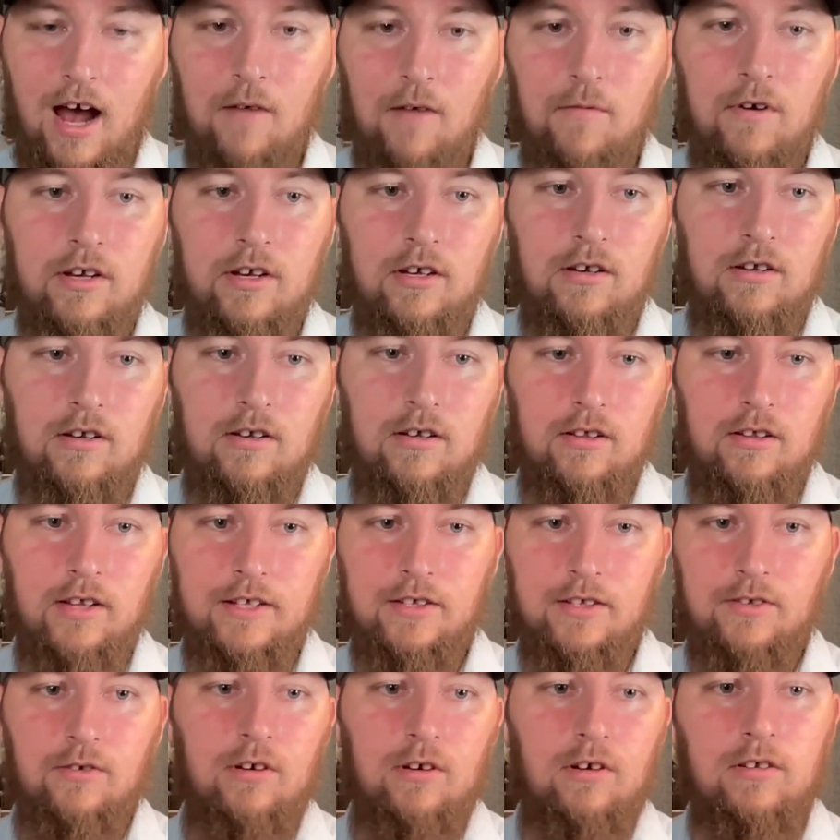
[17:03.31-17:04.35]
I want you to
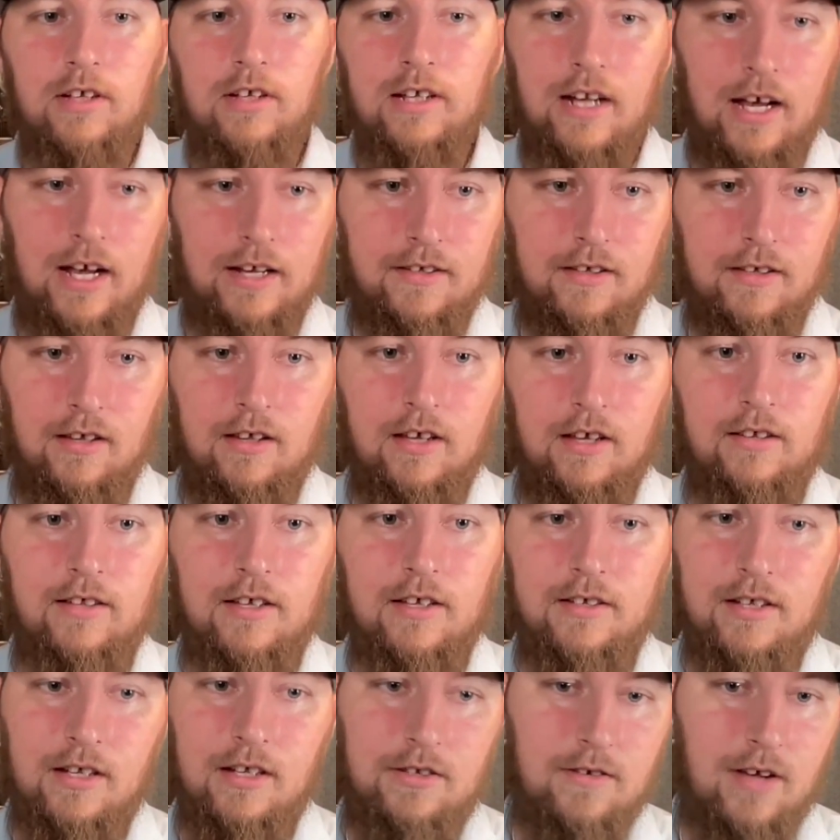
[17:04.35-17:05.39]
let's do a clean exit. Like,
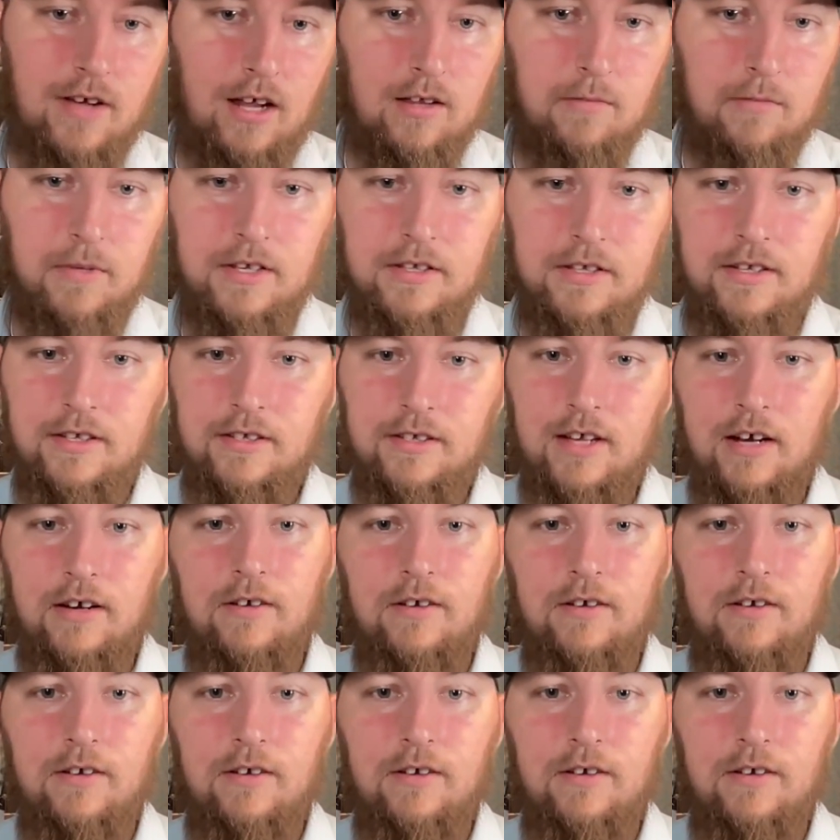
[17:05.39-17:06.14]
let's get you out of the business.